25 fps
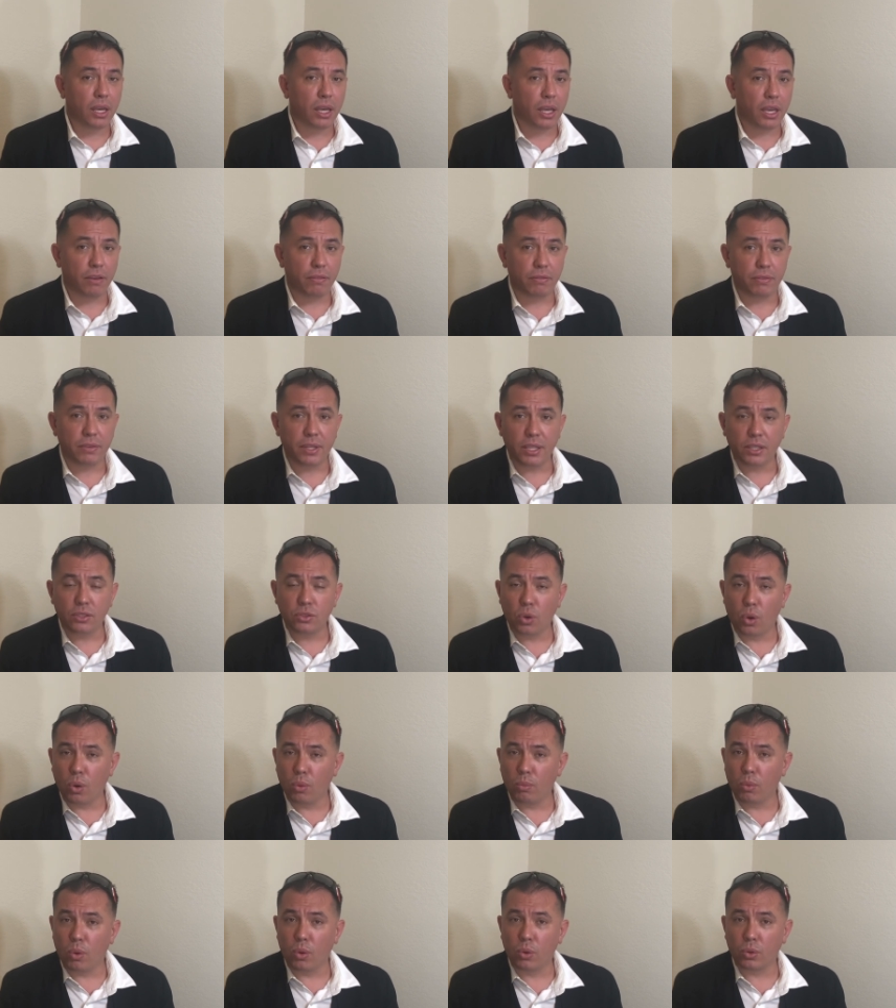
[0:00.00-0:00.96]
if these
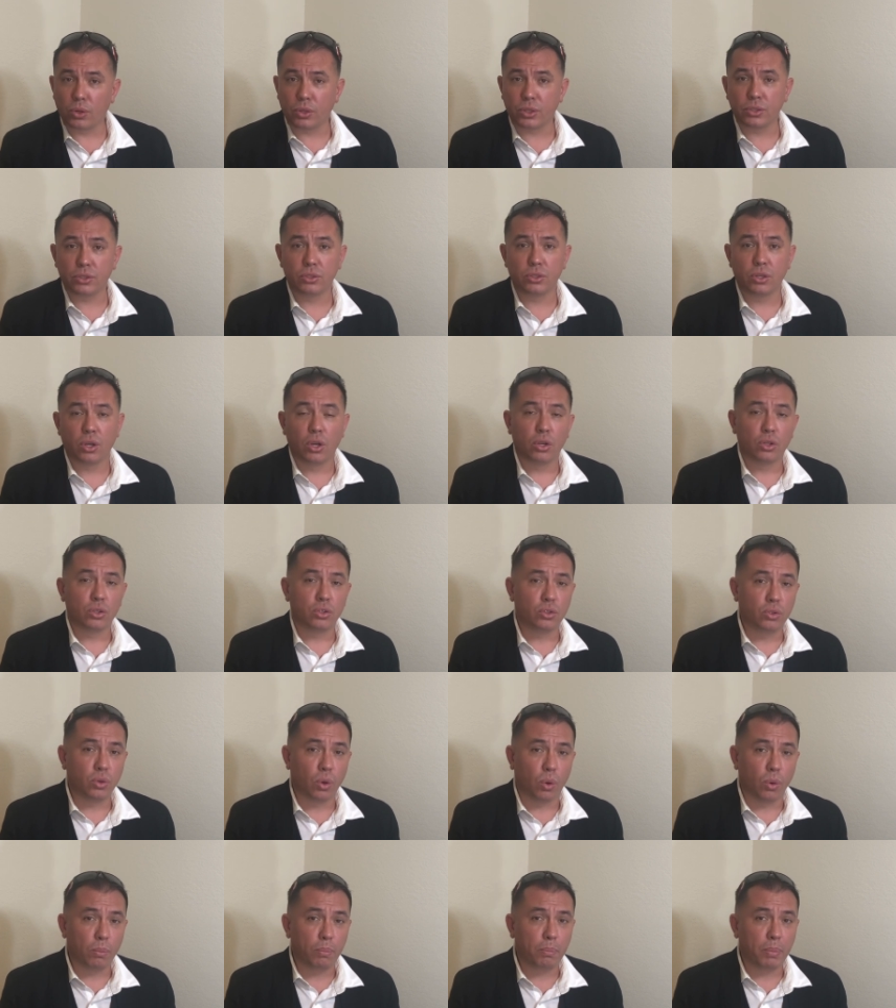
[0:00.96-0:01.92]
homeowners
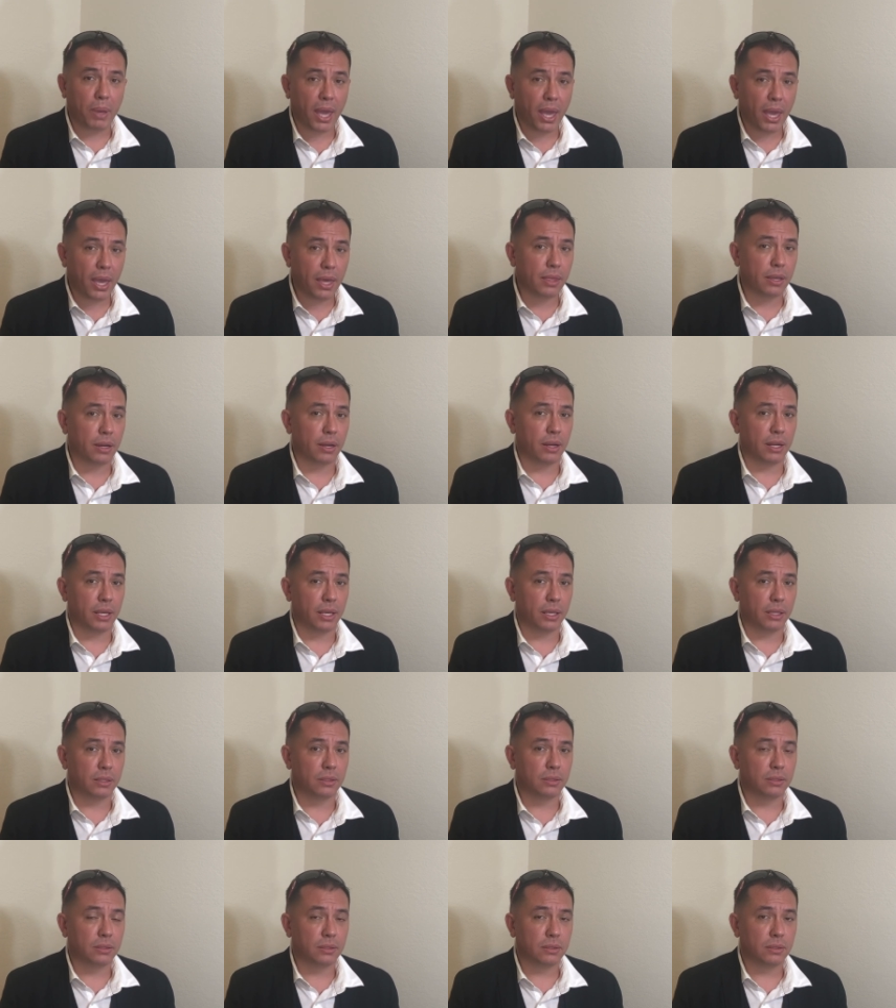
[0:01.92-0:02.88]
don't pay their
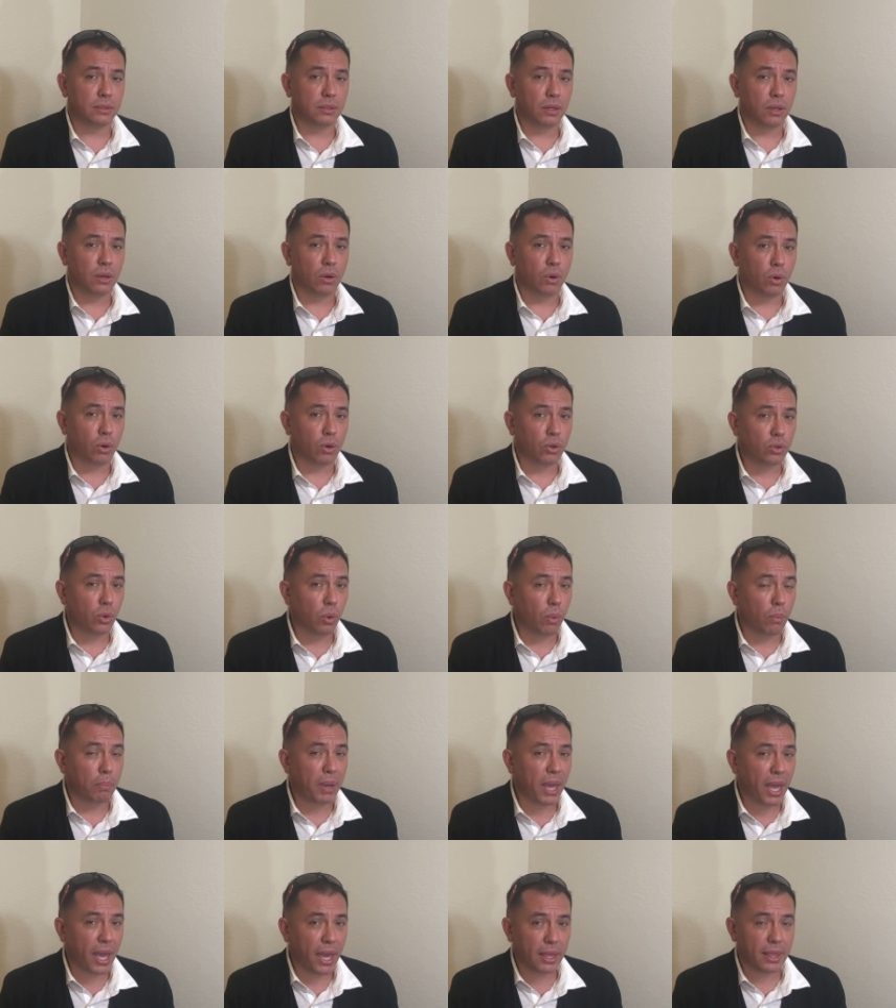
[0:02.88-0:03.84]
liens or don't
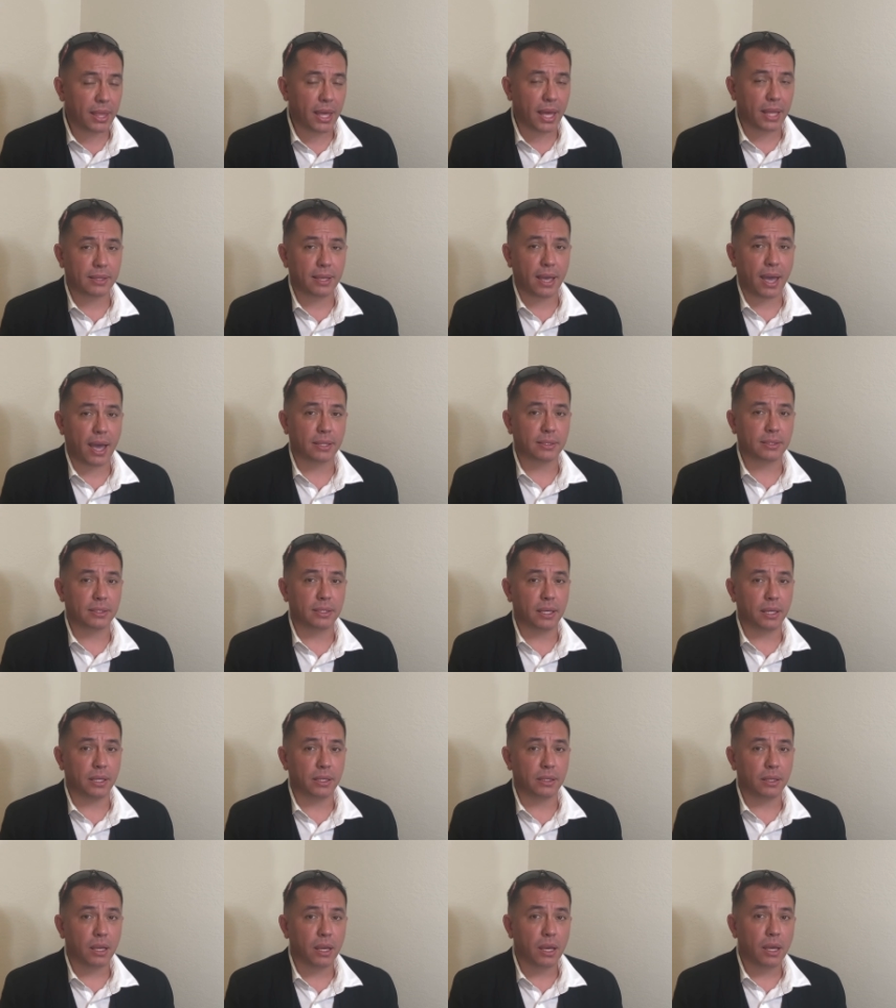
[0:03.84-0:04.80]
pay that tax
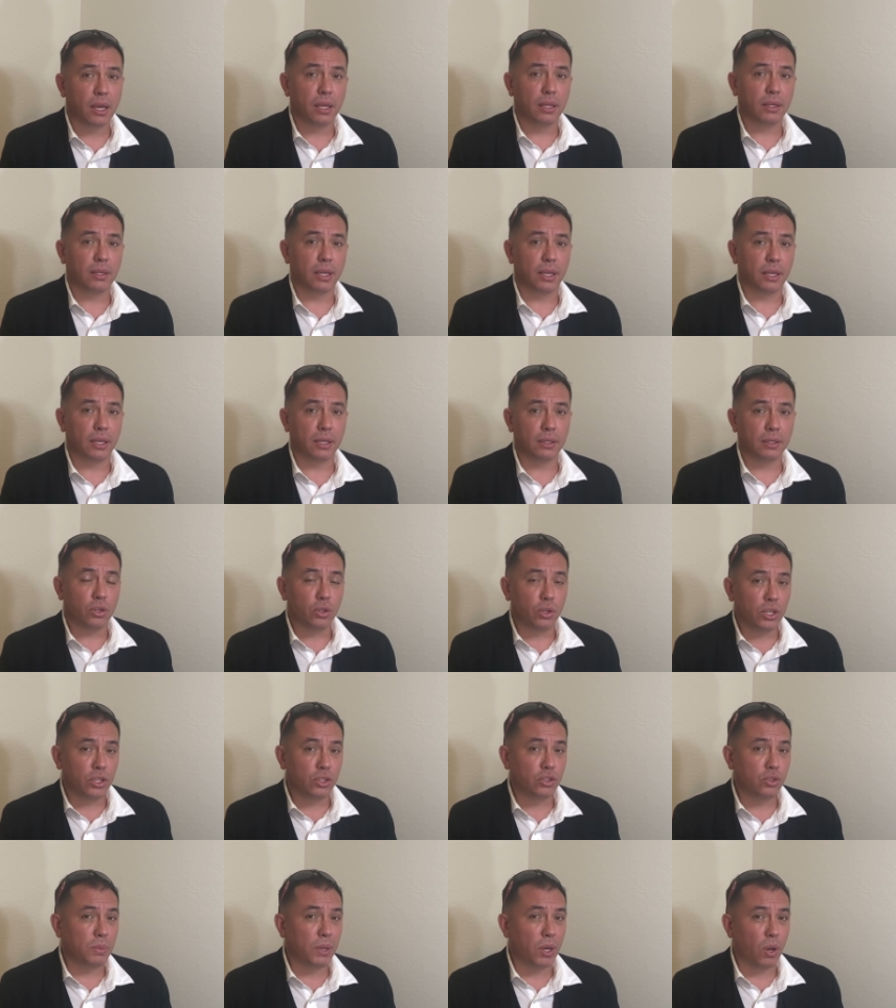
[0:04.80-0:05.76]
lien, then you
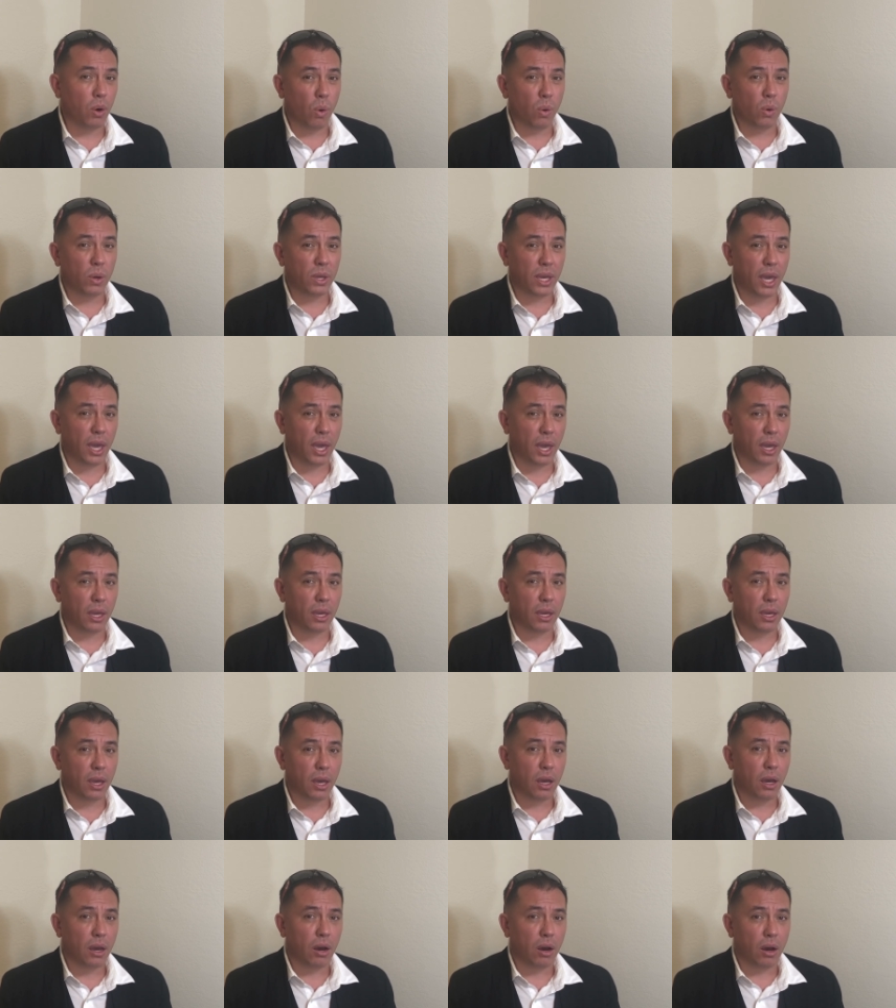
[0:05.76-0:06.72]
need to be okay
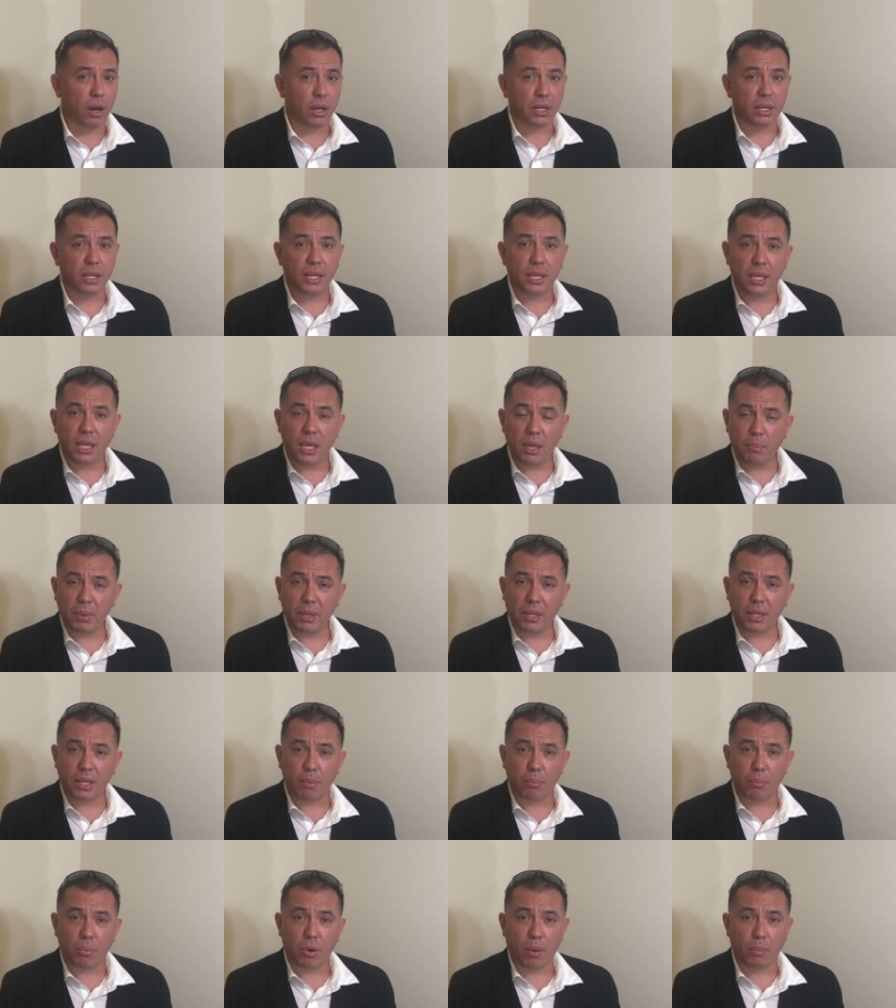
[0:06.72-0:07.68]
on keeping
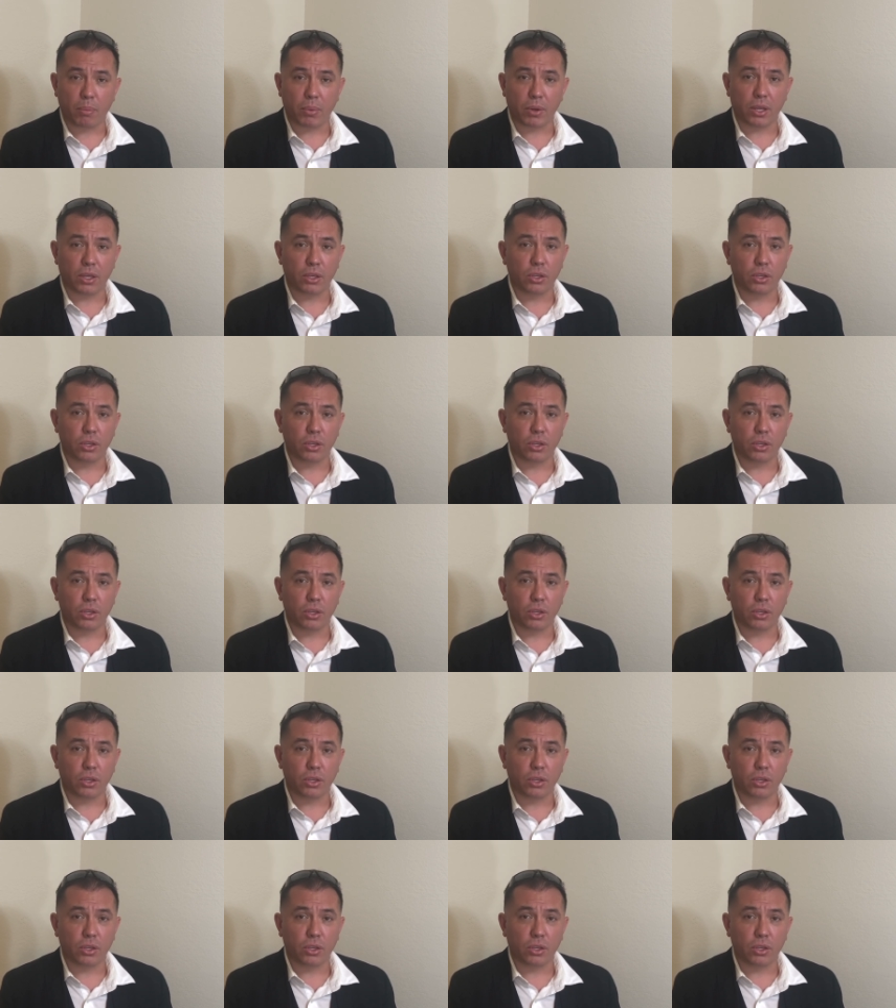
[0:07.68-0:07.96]
that property.